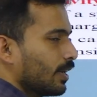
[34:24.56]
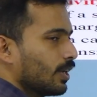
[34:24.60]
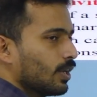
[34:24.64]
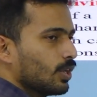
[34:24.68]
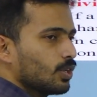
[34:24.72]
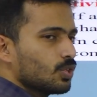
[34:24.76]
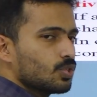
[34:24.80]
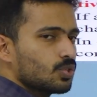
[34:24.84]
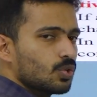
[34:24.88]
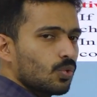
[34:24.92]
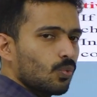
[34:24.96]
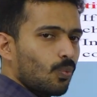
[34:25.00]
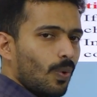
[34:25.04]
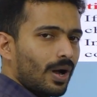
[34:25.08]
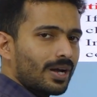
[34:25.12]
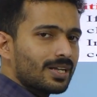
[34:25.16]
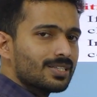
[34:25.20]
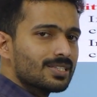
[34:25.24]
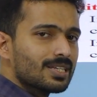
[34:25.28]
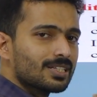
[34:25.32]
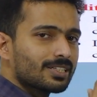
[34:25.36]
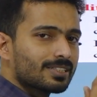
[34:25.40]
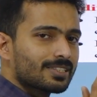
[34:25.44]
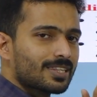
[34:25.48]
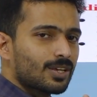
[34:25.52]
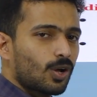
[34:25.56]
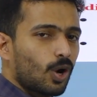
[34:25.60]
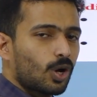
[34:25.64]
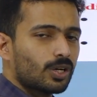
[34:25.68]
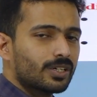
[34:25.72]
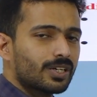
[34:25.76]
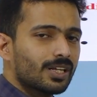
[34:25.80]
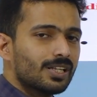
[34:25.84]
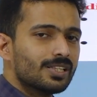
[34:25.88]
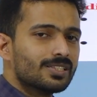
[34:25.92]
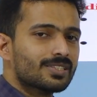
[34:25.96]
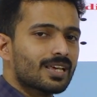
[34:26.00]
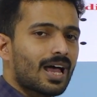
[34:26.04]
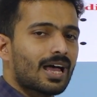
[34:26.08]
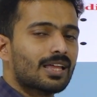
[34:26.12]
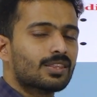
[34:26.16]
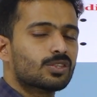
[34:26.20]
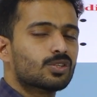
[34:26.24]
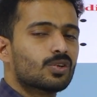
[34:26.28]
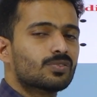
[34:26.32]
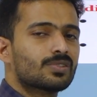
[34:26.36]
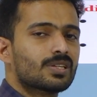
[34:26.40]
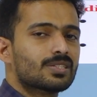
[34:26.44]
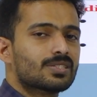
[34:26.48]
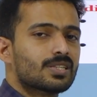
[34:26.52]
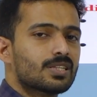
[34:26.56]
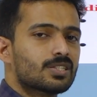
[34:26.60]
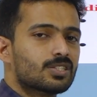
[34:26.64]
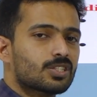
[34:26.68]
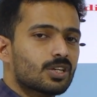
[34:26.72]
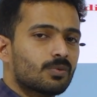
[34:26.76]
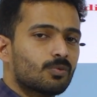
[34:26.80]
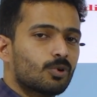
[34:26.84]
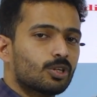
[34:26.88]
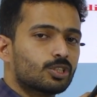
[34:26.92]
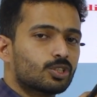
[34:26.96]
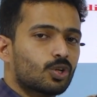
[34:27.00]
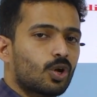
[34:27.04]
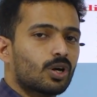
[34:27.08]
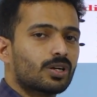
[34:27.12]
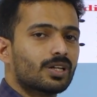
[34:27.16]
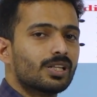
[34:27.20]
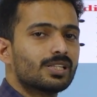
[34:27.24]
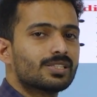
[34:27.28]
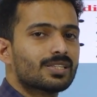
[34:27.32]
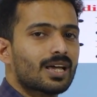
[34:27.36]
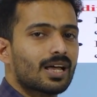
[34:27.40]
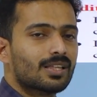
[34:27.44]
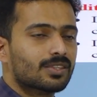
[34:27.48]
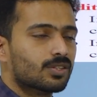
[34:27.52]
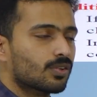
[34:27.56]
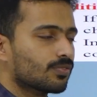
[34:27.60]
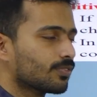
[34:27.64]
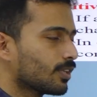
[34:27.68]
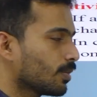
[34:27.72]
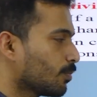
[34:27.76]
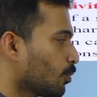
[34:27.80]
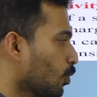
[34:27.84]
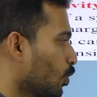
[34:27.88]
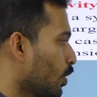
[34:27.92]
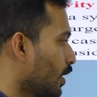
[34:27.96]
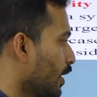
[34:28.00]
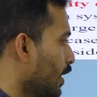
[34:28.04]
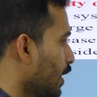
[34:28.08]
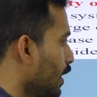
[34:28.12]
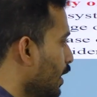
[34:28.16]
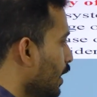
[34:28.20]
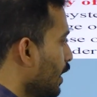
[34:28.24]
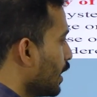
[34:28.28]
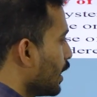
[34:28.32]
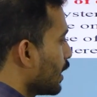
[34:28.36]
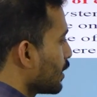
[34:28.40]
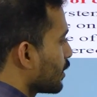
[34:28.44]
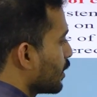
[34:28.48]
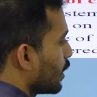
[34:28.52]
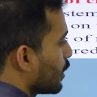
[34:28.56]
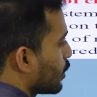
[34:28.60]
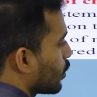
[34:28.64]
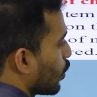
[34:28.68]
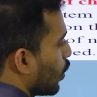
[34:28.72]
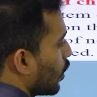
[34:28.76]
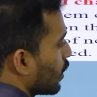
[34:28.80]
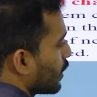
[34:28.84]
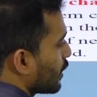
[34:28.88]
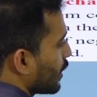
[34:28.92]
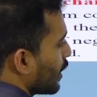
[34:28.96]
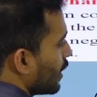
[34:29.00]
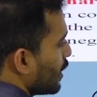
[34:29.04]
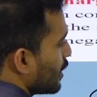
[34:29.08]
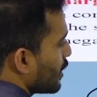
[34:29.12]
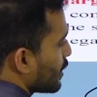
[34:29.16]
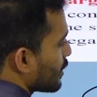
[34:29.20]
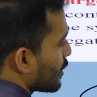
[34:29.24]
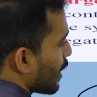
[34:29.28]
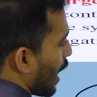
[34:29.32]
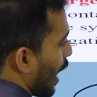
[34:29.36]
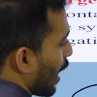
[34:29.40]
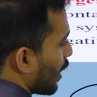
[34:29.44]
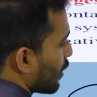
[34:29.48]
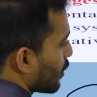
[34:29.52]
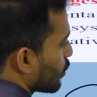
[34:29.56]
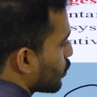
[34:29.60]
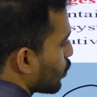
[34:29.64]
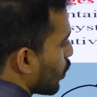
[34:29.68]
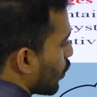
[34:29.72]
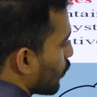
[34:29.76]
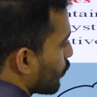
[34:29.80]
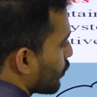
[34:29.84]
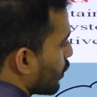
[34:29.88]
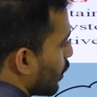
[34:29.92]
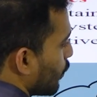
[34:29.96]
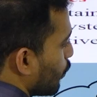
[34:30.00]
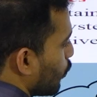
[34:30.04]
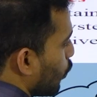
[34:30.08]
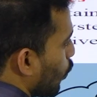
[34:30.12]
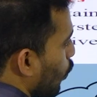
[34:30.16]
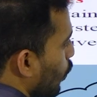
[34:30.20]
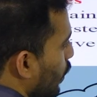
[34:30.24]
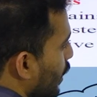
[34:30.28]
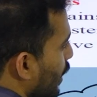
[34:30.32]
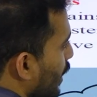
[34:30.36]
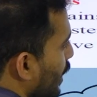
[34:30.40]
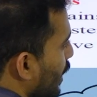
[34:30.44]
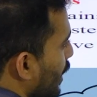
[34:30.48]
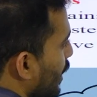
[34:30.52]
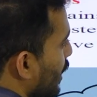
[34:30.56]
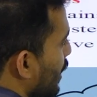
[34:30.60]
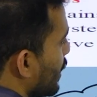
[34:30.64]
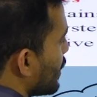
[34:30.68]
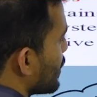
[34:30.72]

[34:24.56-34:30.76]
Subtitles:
So what is the total charge of the system or total charge of the body? The total charge of the body